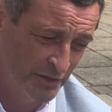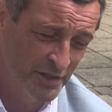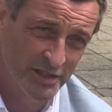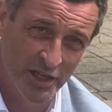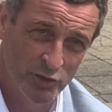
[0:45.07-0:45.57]

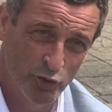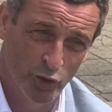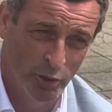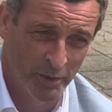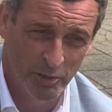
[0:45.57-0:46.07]
success to
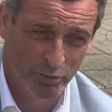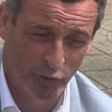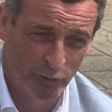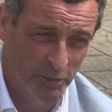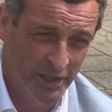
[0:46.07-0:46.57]
them and
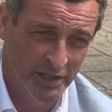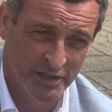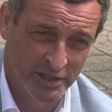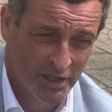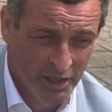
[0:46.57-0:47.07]
improved
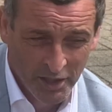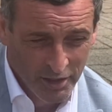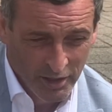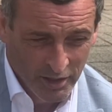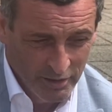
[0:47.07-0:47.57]
players. And
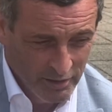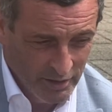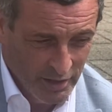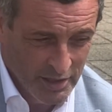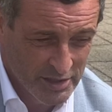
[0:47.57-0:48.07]

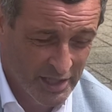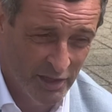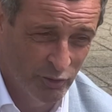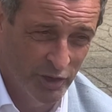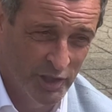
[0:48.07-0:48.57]
it's kind
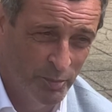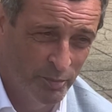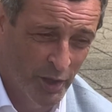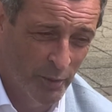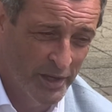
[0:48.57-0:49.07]
of really
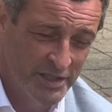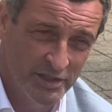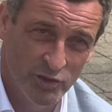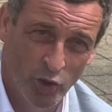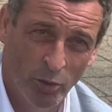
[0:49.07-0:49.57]
how I see
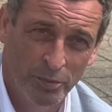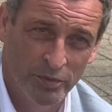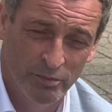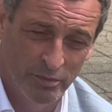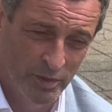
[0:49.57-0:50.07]
the job.
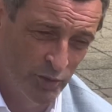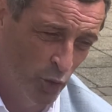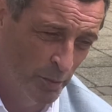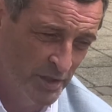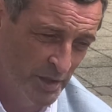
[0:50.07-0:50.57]
My
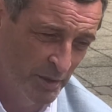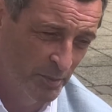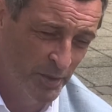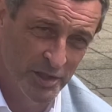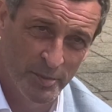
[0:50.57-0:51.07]
job is to
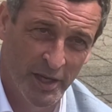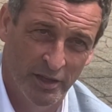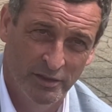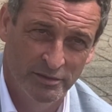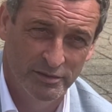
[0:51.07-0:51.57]
make players
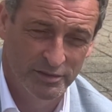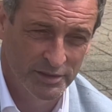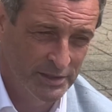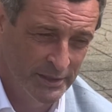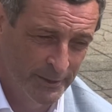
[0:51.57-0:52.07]
better.
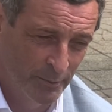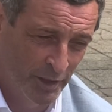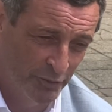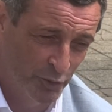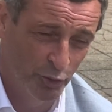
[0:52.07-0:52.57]
And then
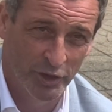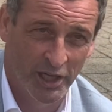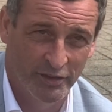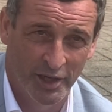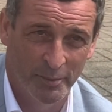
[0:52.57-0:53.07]
if I do
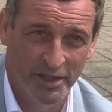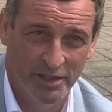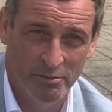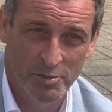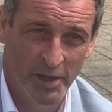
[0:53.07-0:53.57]
that, then I make
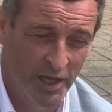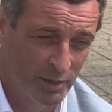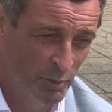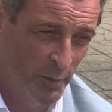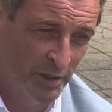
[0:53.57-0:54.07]
teams better
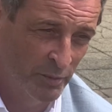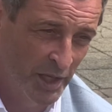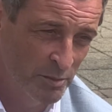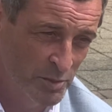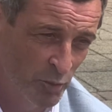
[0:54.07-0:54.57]
and we win
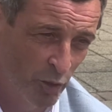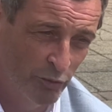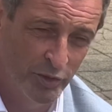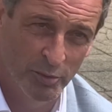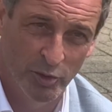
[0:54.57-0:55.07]
games more
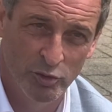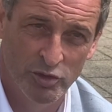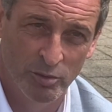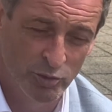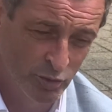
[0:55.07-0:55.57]
often than we lose
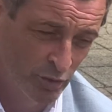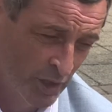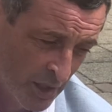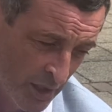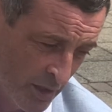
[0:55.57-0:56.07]
them. So
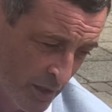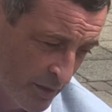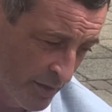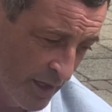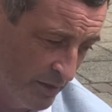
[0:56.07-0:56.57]

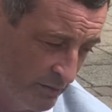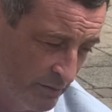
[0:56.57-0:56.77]
that